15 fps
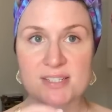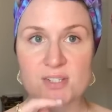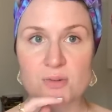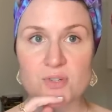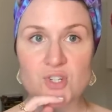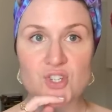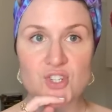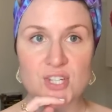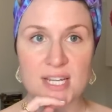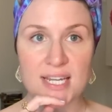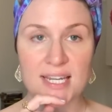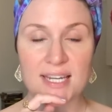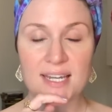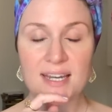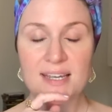So
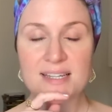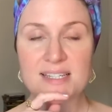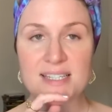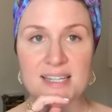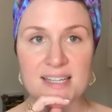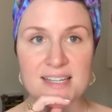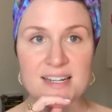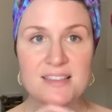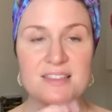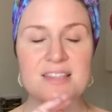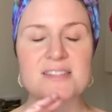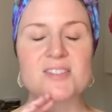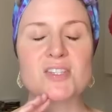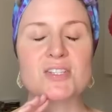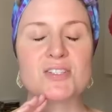she did
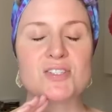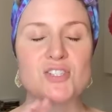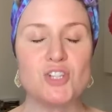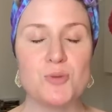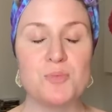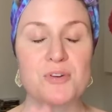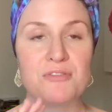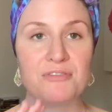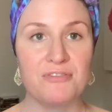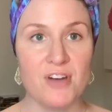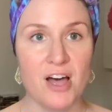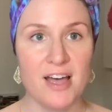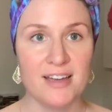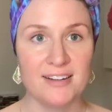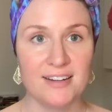this super
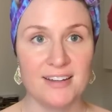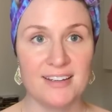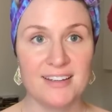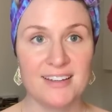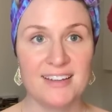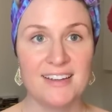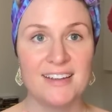fun